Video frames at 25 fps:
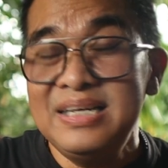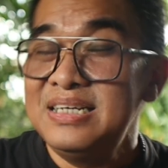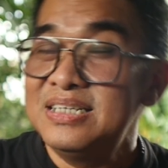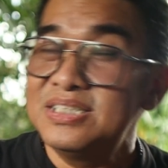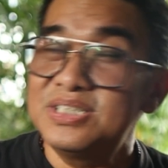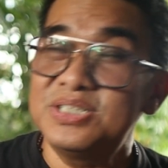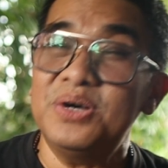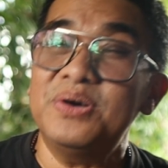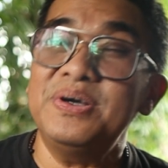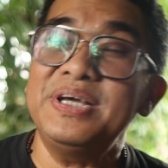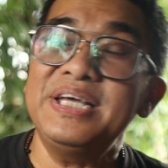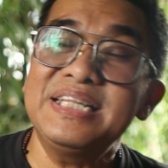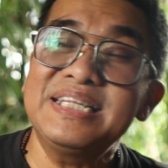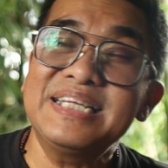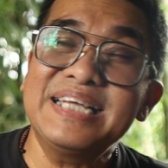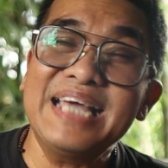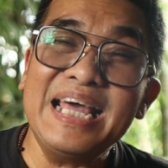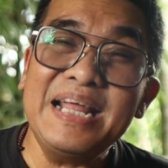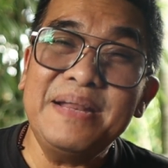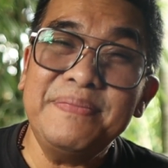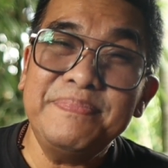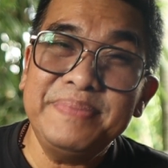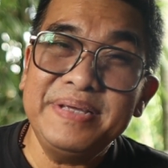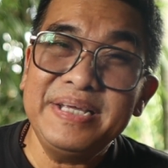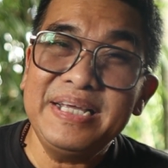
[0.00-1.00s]
So it
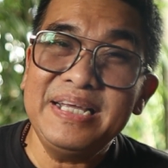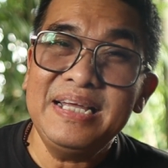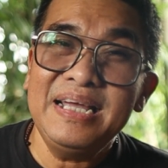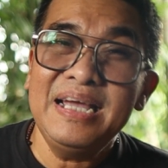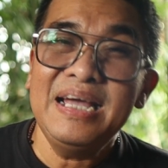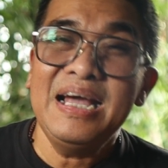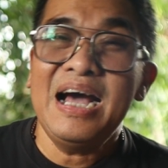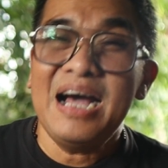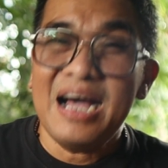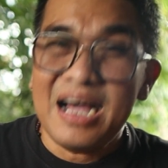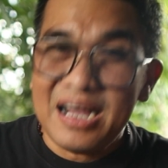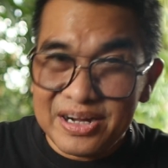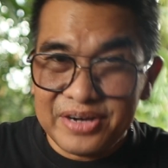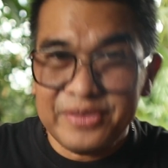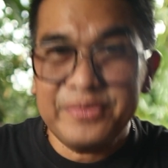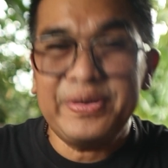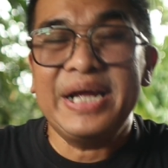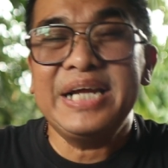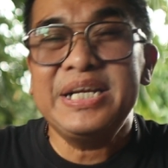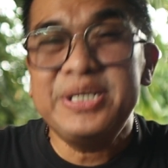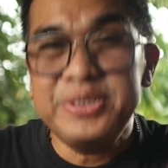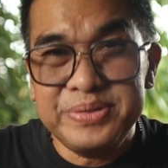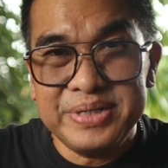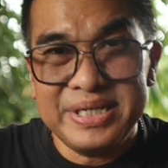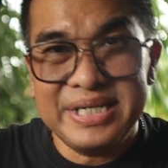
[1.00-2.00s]
can be
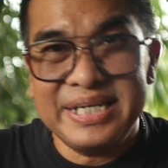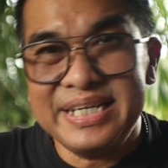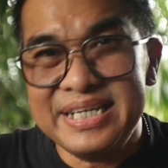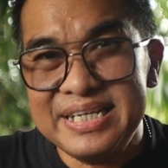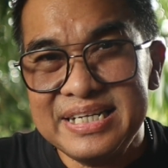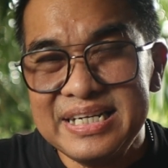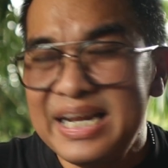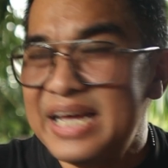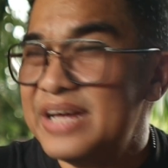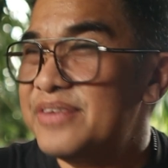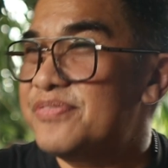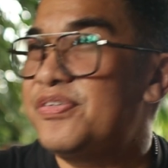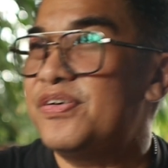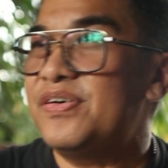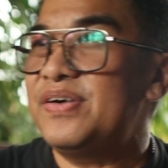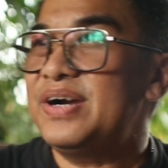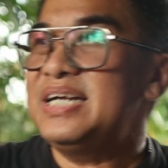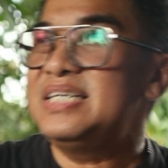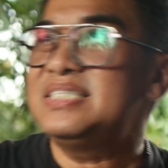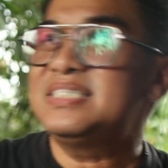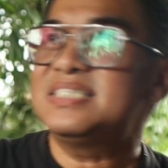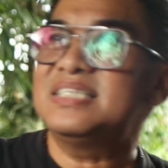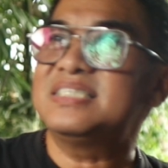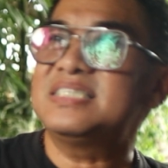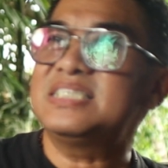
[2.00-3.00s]
gradually. Like for
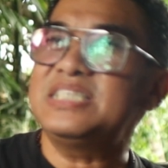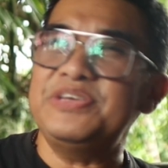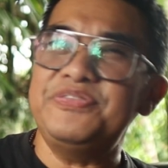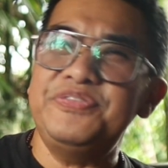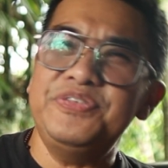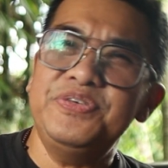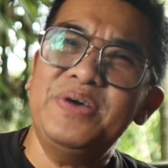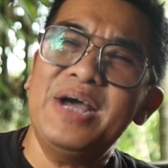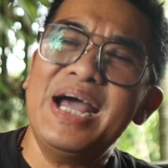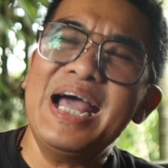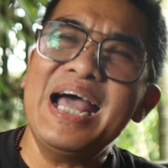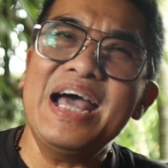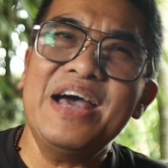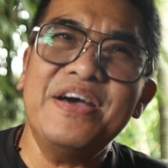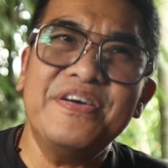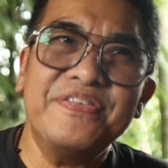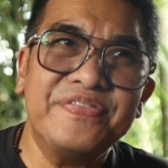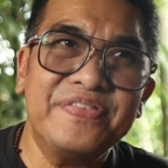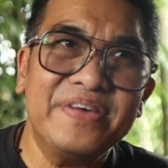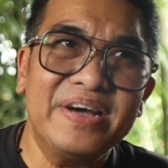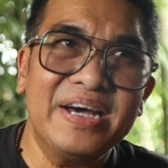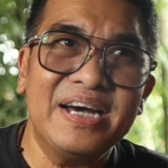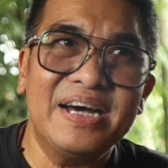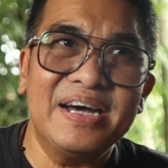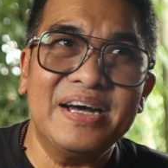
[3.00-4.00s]
instance, if you have
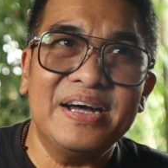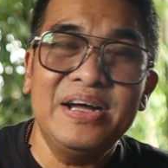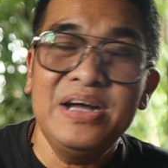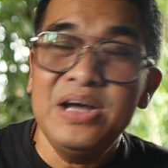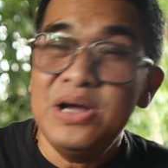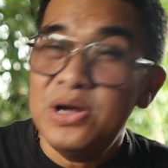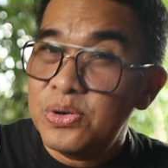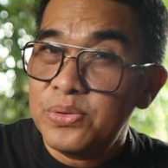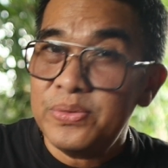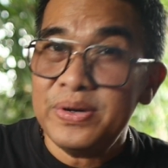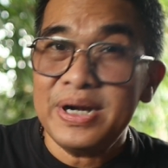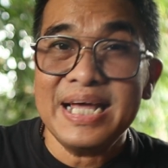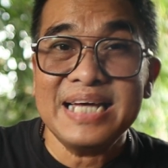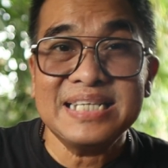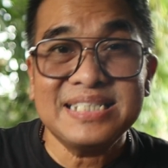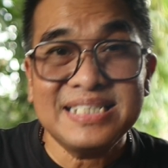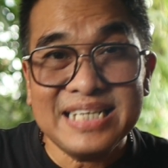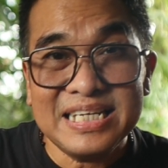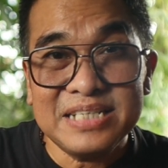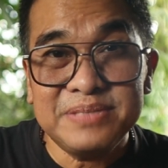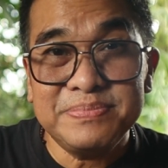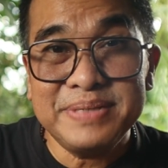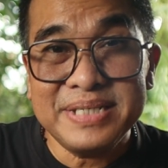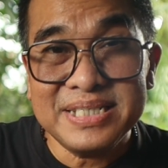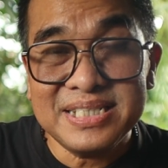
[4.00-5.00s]
a real
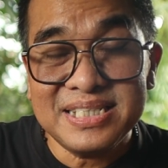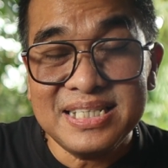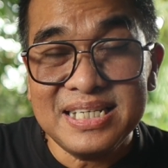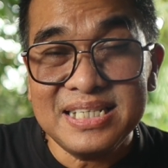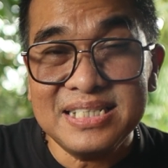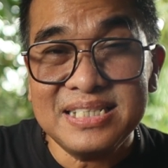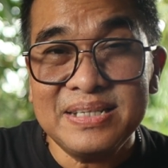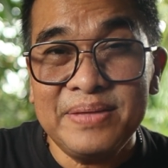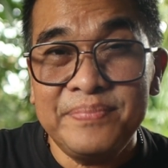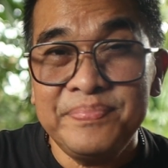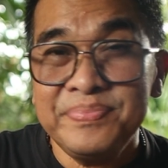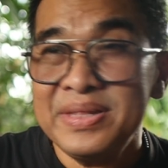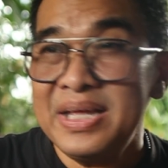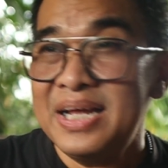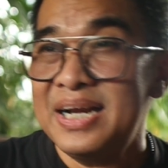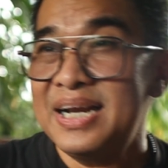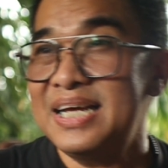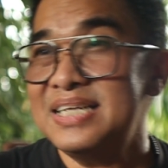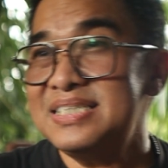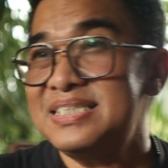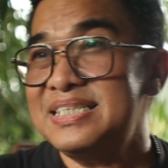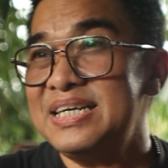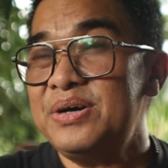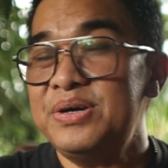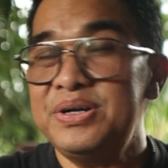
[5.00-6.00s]
estate business,
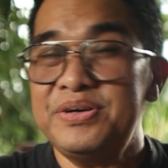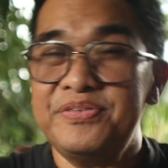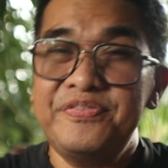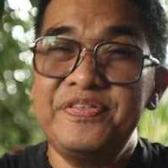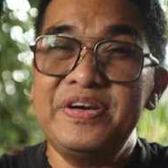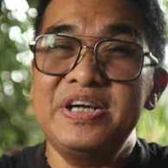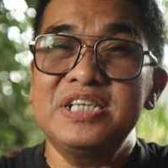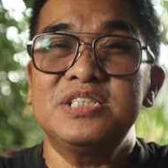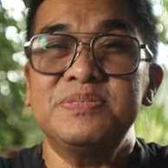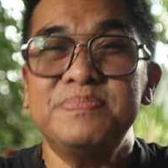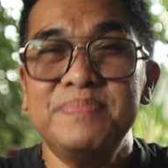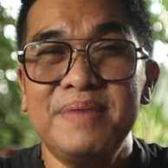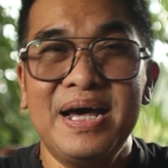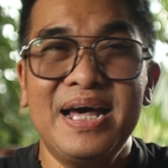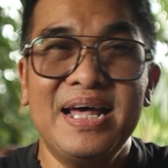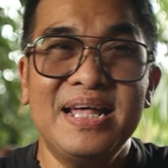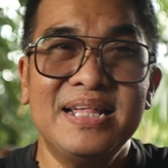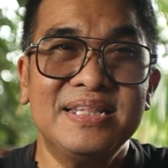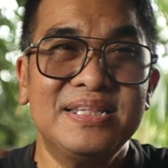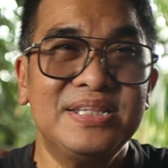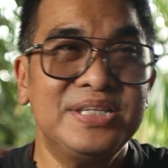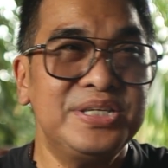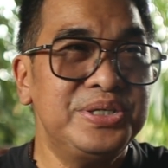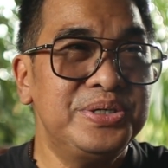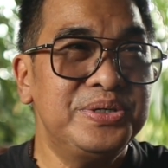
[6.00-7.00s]
let's say on the first
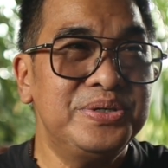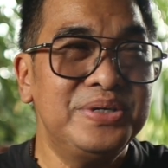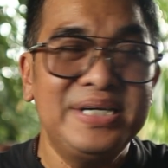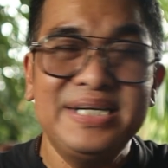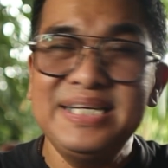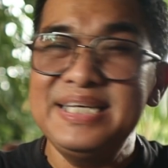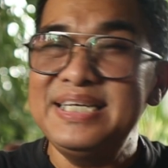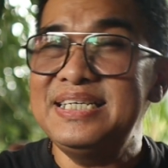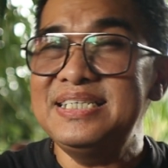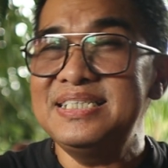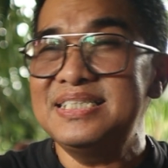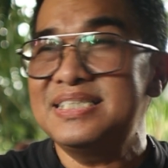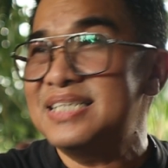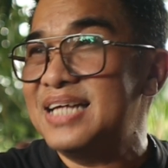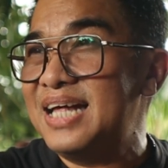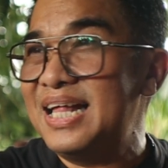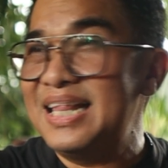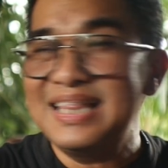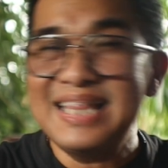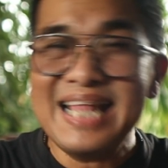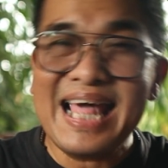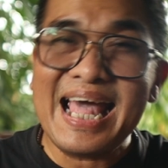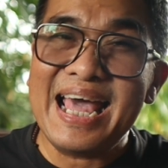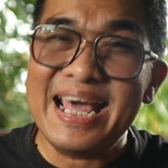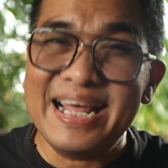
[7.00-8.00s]
month you lease a
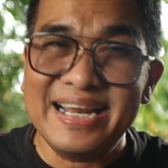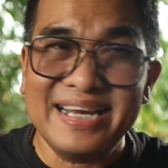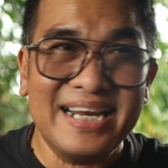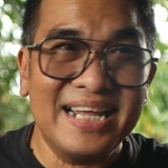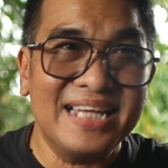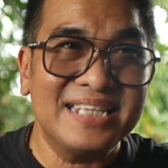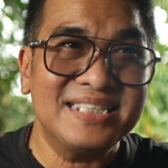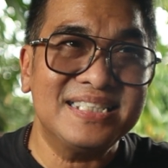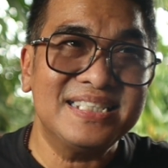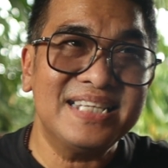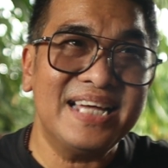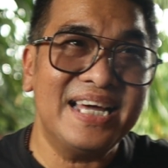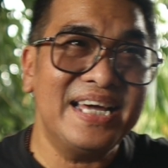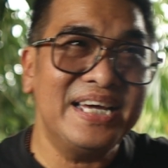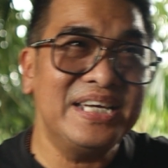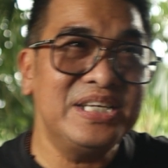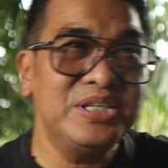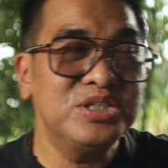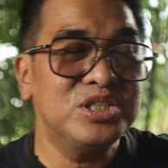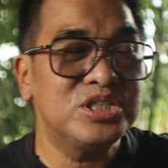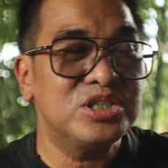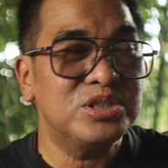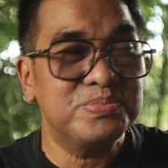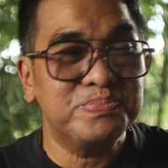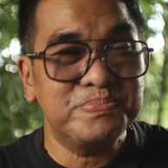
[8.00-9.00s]
land. Let's say
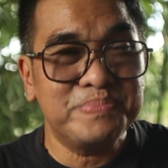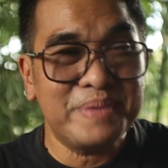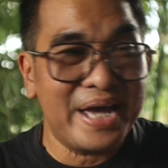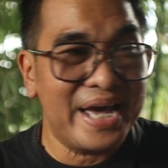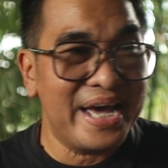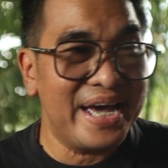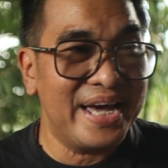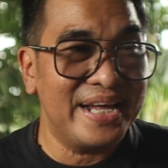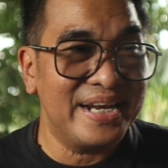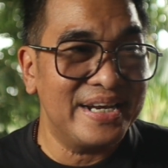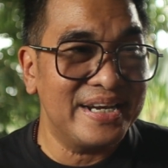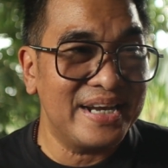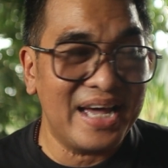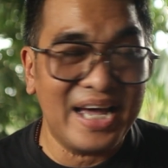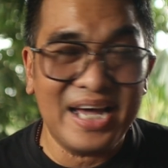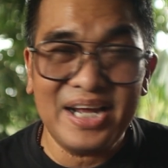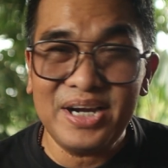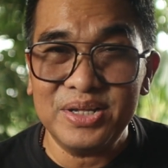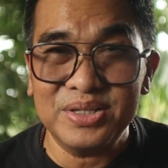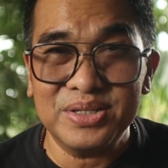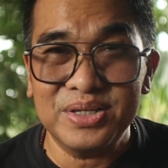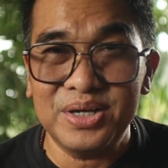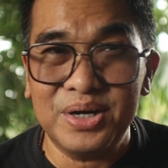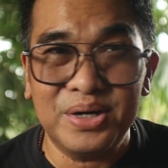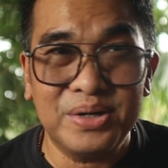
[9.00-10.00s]
you spend, I
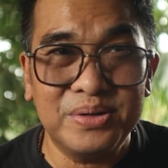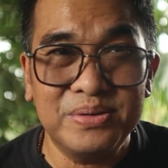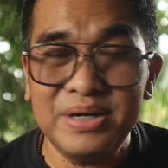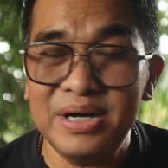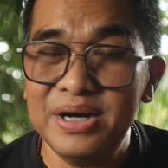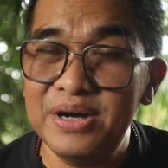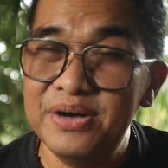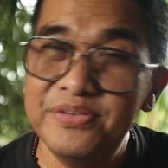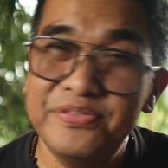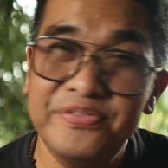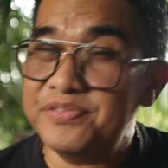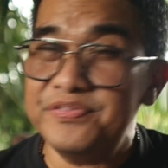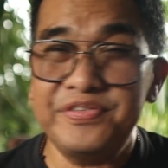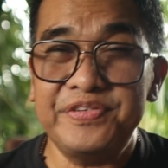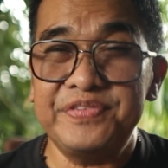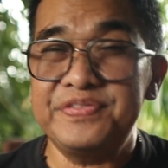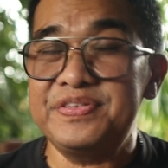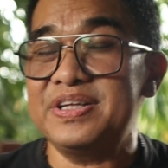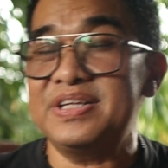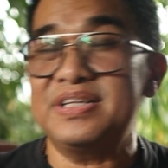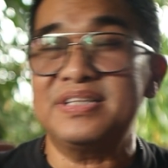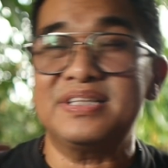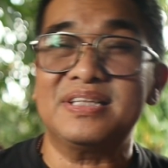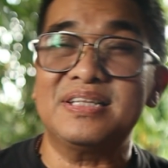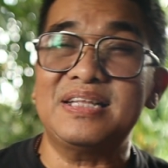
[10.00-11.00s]
don't know,
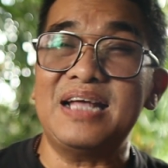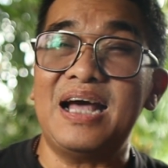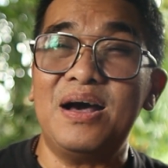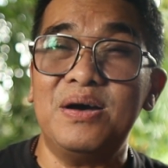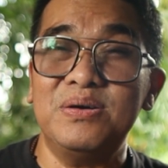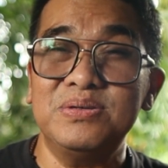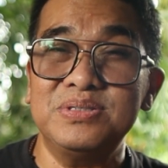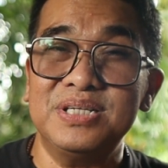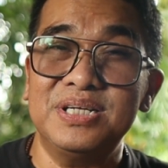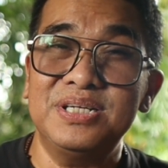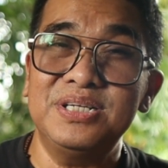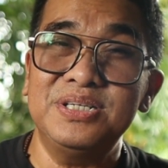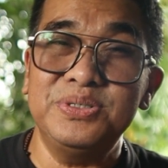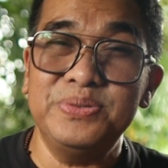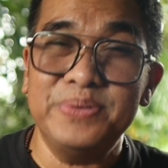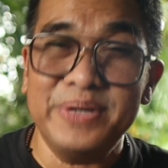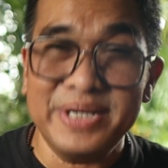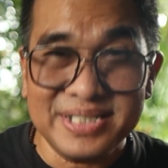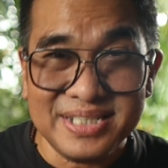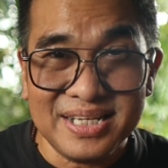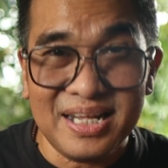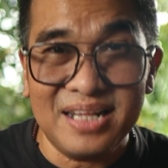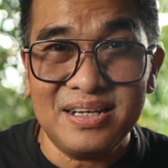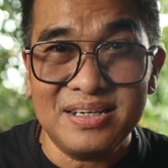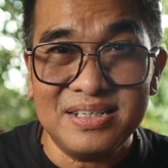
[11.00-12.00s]
50,000 US
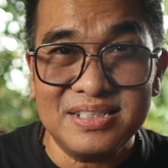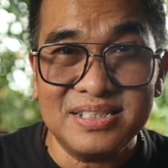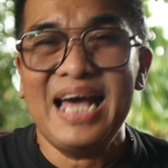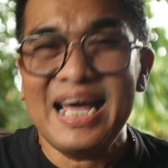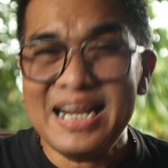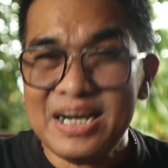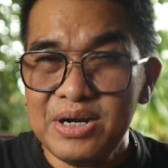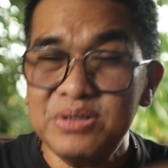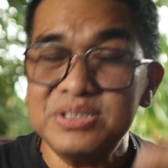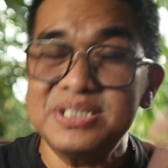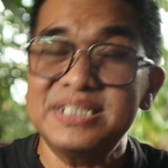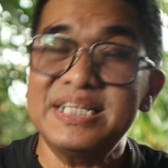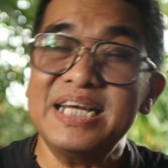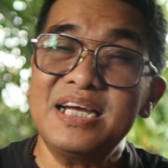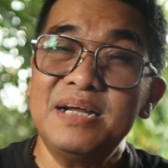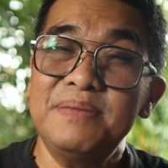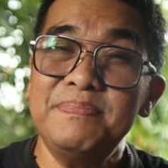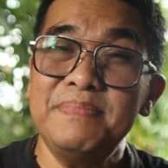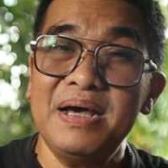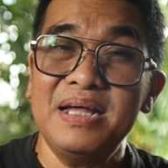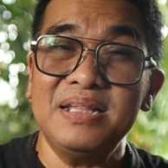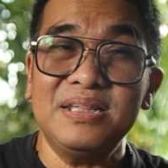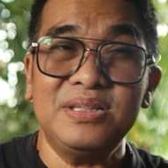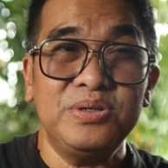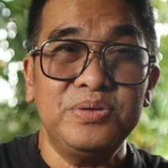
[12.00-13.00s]
dollars, and then on second
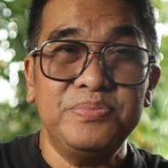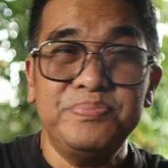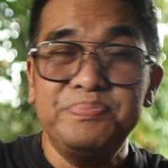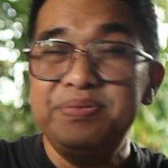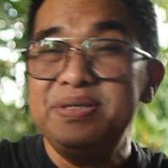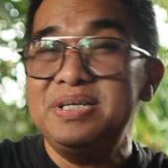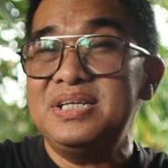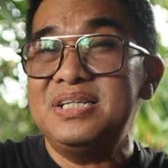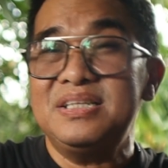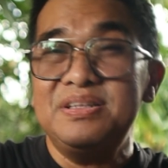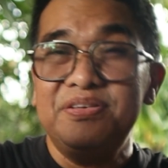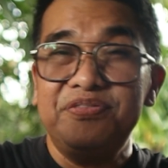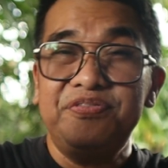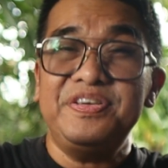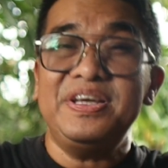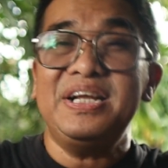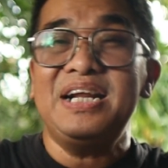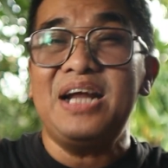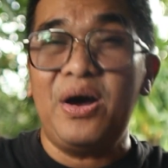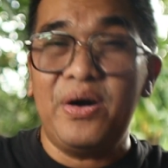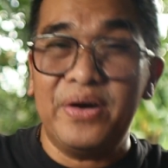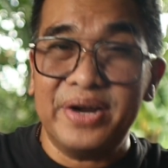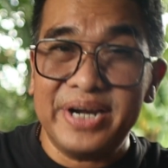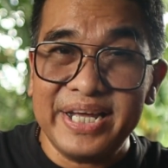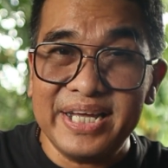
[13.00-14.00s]
month you build a villa
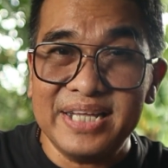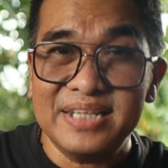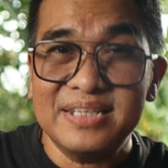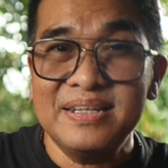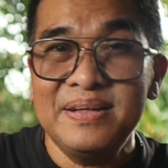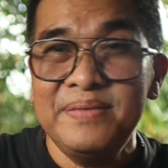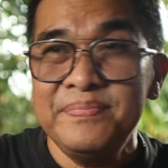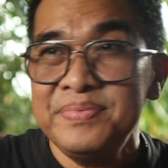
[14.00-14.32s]
on it.